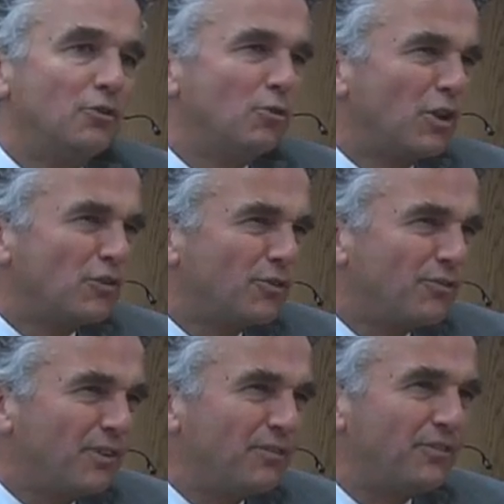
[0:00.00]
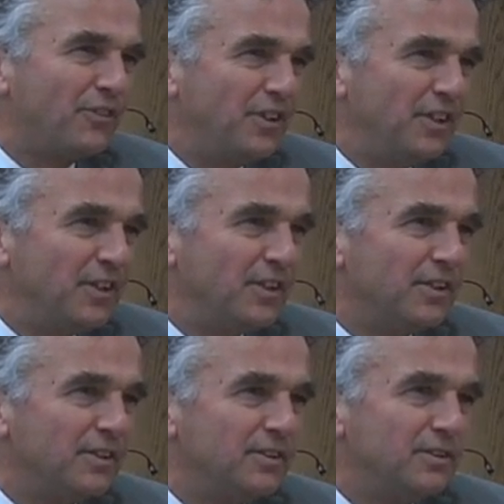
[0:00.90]
In two thousand
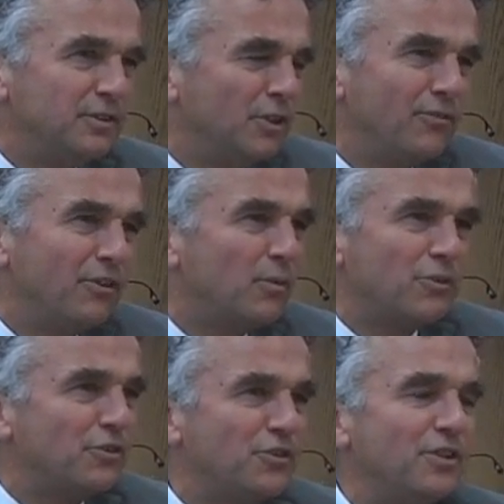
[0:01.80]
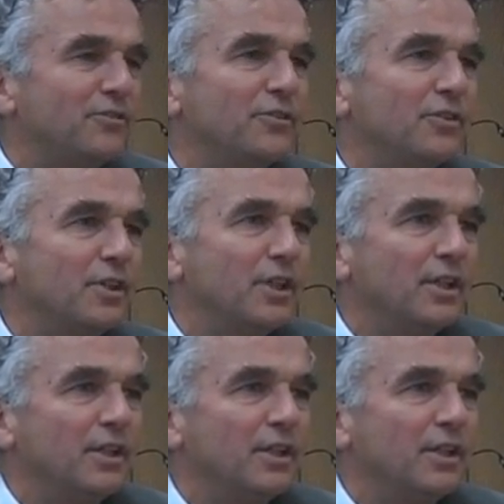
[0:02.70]
fifteen, nothing was achieved.